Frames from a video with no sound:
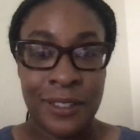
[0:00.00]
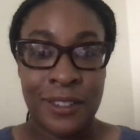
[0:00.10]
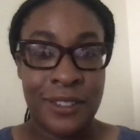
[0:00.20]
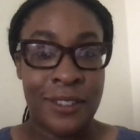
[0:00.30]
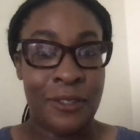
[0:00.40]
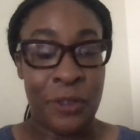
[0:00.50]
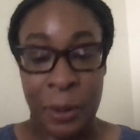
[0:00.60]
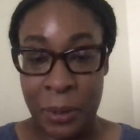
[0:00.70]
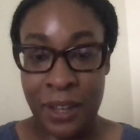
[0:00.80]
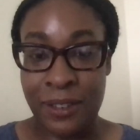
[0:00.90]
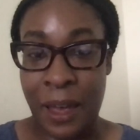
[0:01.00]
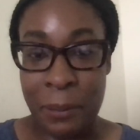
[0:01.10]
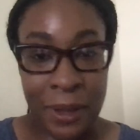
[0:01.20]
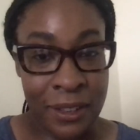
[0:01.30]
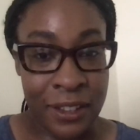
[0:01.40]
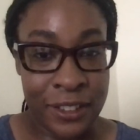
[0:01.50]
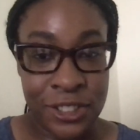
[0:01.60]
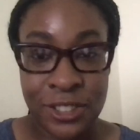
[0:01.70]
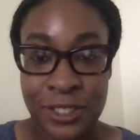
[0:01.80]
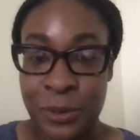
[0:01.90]
remix type message,
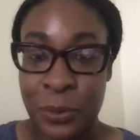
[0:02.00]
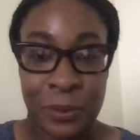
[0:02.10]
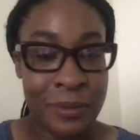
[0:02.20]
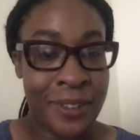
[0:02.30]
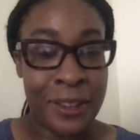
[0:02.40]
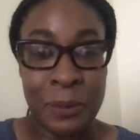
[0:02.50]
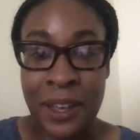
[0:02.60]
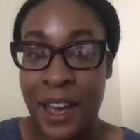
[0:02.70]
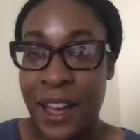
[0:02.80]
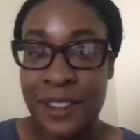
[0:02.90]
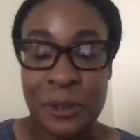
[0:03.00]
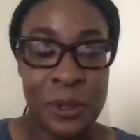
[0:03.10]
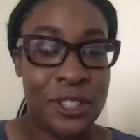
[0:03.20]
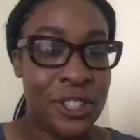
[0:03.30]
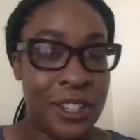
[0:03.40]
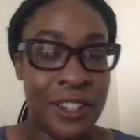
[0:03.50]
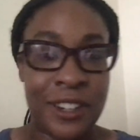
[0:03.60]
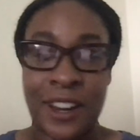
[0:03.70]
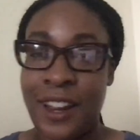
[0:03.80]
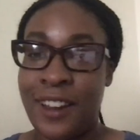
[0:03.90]
let's be kind to each other,
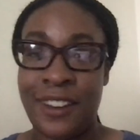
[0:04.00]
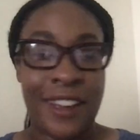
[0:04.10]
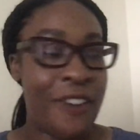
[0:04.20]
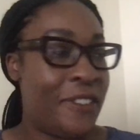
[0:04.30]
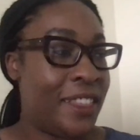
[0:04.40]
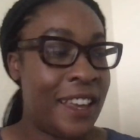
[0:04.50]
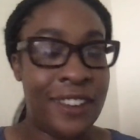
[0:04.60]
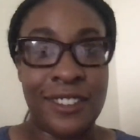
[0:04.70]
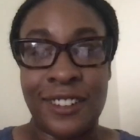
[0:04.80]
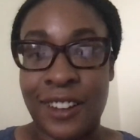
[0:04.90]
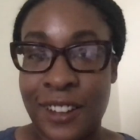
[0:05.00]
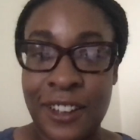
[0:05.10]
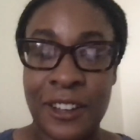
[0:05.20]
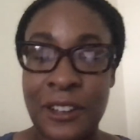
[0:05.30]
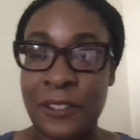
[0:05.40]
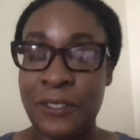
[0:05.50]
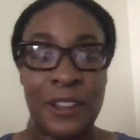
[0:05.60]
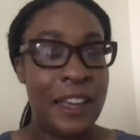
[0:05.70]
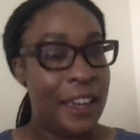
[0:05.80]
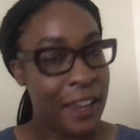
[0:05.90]
everything is love.
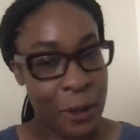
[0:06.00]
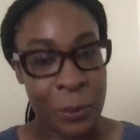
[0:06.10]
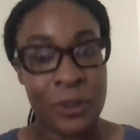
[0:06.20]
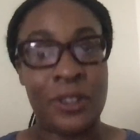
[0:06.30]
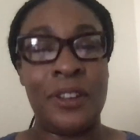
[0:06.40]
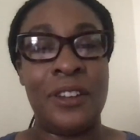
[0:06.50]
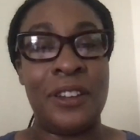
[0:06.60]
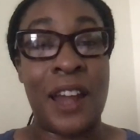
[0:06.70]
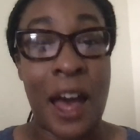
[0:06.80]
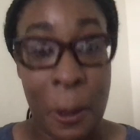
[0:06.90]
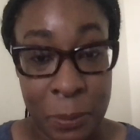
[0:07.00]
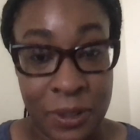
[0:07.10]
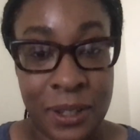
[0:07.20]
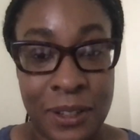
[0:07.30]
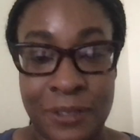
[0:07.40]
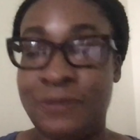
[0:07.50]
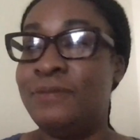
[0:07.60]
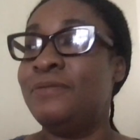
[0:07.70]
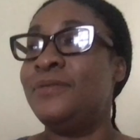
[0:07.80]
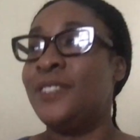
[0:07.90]
It was the opposite
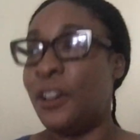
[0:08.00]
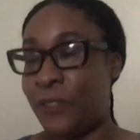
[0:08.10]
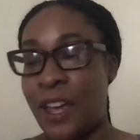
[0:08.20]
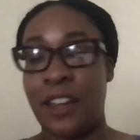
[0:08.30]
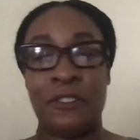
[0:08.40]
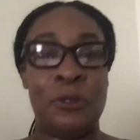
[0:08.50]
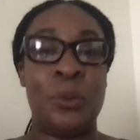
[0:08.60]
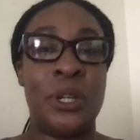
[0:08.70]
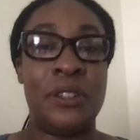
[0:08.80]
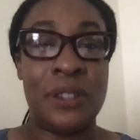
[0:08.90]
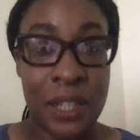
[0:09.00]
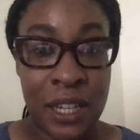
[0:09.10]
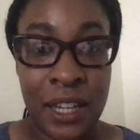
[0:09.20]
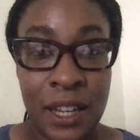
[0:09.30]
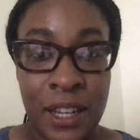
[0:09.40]
of that. If you want to see